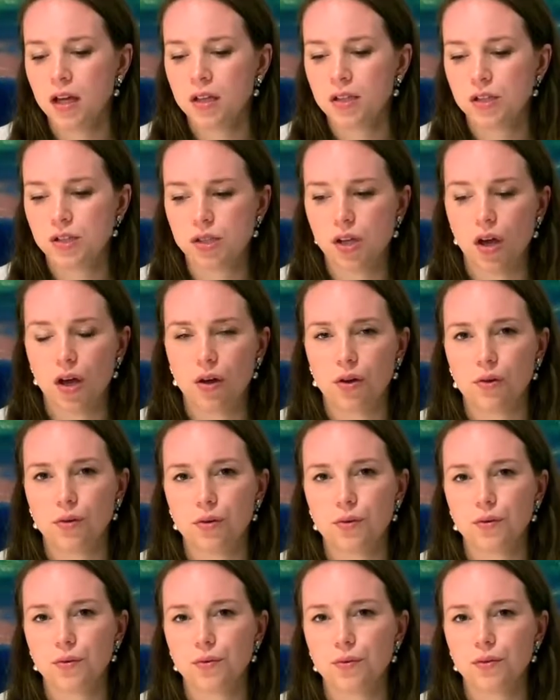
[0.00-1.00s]

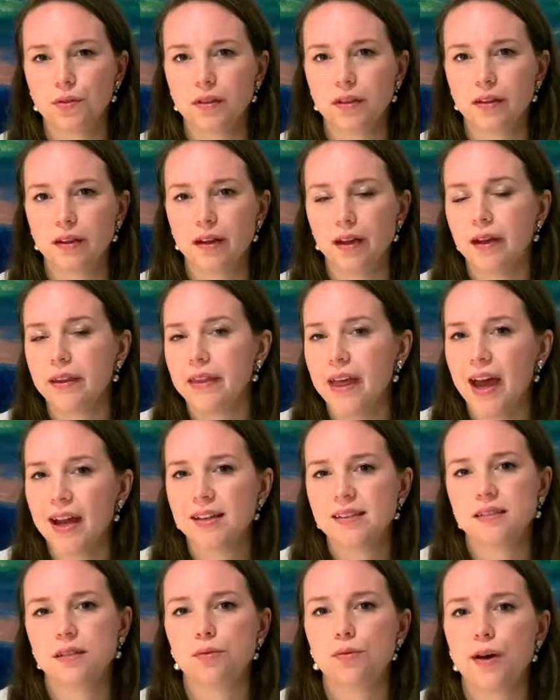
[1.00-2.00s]
So that
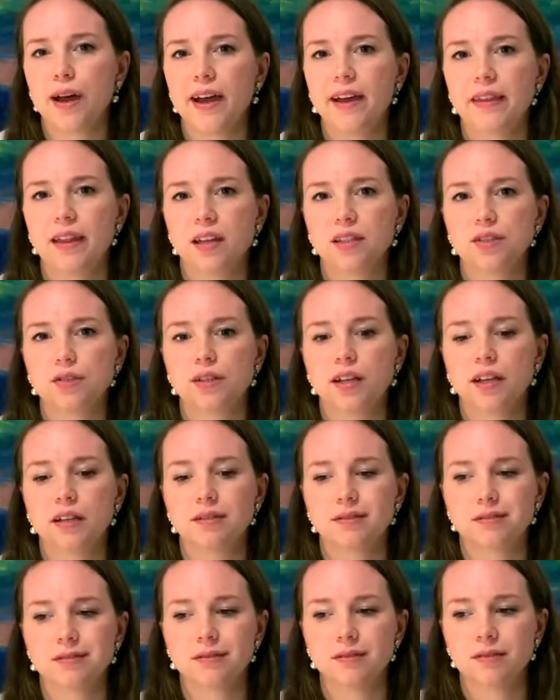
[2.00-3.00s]
is a way that you
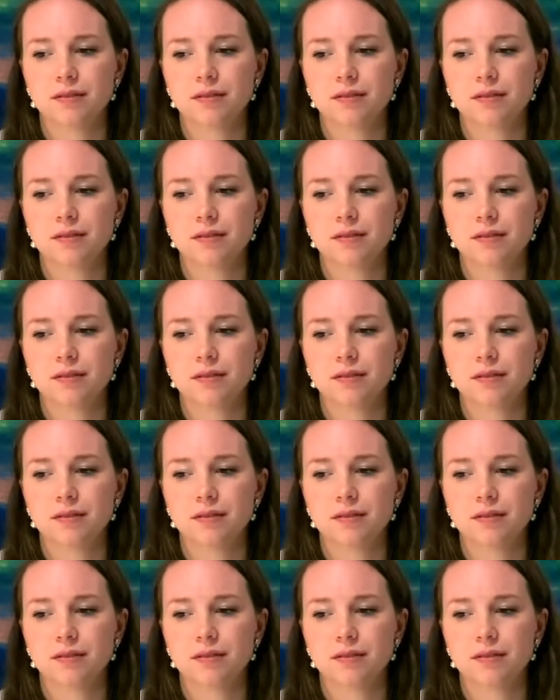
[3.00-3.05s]
can